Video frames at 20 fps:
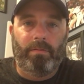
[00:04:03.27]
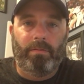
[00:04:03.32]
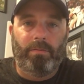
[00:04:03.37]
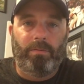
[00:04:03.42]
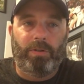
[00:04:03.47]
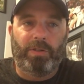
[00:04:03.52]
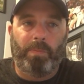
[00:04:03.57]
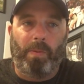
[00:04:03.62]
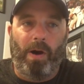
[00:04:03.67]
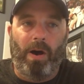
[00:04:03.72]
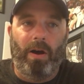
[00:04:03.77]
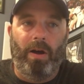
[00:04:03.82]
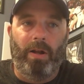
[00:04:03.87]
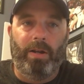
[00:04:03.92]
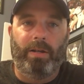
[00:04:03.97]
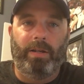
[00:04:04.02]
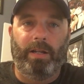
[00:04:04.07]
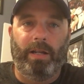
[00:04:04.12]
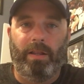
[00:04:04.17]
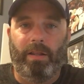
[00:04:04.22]

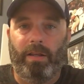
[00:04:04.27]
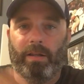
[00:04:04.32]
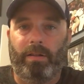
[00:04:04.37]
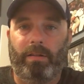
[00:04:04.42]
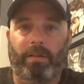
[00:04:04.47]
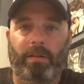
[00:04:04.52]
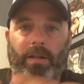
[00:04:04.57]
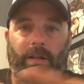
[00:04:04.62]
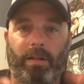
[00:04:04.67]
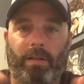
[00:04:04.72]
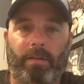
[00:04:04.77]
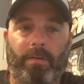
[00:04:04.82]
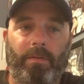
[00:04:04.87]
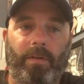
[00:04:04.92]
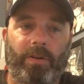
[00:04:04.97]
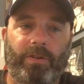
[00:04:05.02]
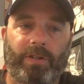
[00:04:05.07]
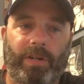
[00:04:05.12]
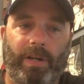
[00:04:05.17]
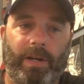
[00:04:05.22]
respond in the
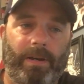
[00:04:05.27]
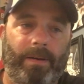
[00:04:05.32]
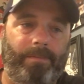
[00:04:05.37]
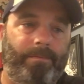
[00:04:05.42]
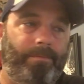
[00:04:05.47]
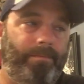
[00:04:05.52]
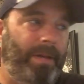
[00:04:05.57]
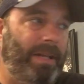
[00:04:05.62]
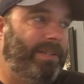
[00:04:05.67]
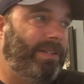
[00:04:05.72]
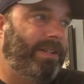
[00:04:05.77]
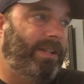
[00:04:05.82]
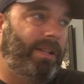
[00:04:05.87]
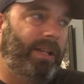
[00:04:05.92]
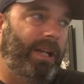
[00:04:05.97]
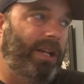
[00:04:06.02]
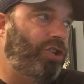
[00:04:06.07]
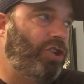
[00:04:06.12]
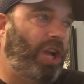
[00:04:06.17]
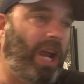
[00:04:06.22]
there's a
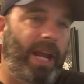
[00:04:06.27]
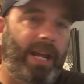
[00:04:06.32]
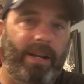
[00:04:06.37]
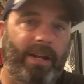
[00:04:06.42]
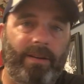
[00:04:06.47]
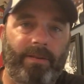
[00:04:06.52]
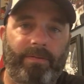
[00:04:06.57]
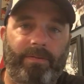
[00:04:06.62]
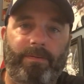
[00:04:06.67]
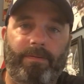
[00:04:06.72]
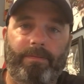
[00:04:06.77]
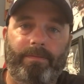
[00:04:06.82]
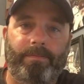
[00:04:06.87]
basically a chain of